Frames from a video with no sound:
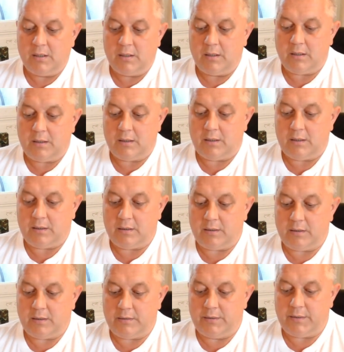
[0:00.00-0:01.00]

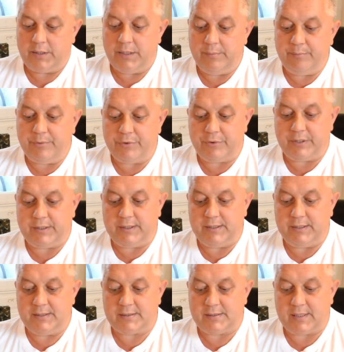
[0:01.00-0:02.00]
uh, the
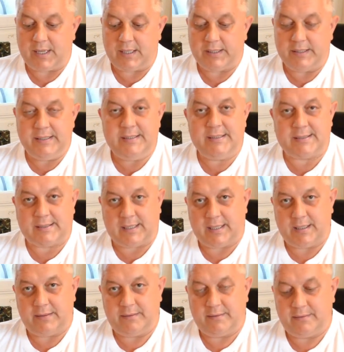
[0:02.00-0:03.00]
impurities are
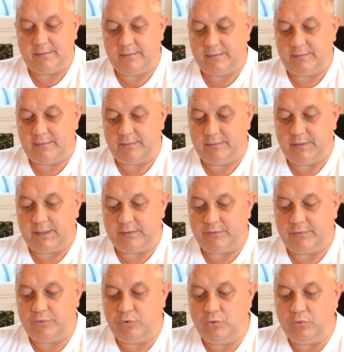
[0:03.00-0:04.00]
inside that
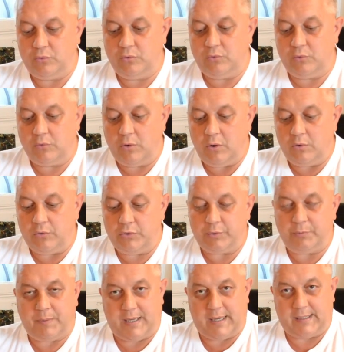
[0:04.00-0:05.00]
two
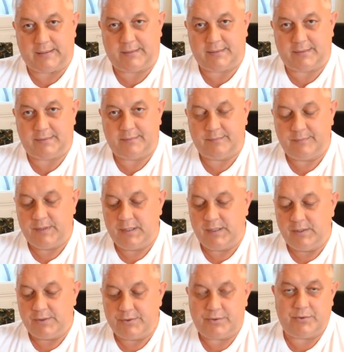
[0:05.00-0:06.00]
glued part,
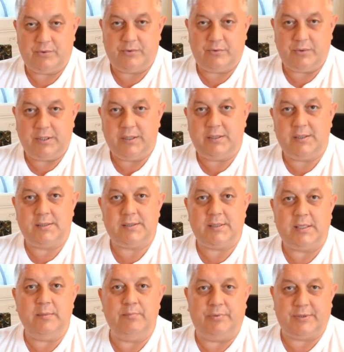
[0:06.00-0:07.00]
so it is
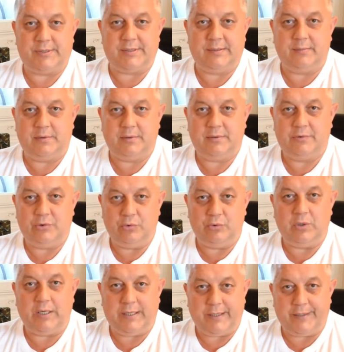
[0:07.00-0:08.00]
impossible to
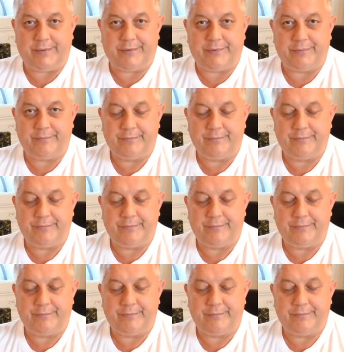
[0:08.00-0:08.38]
clean it.